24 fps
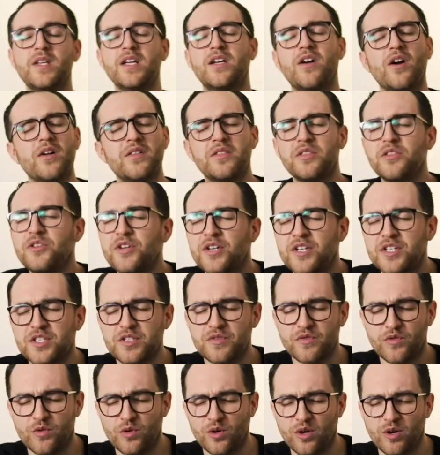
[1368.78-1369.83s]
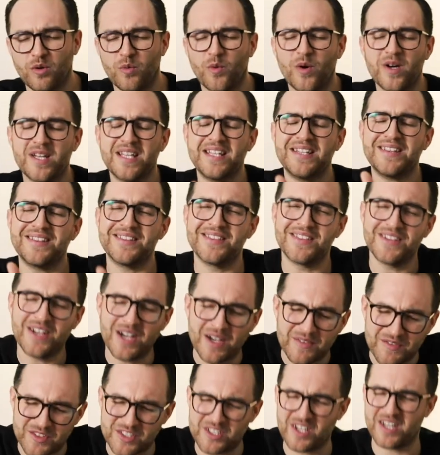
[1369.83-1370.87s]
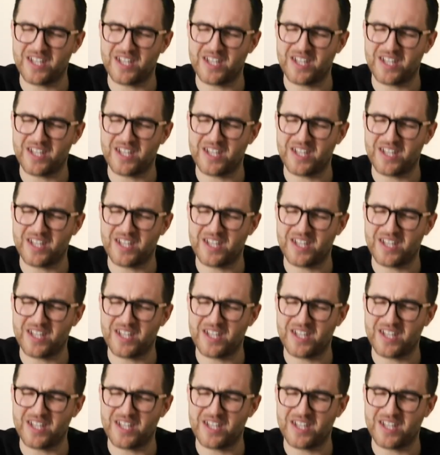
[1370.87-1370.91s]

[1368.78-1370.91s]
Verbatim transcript: God looks for what he loves.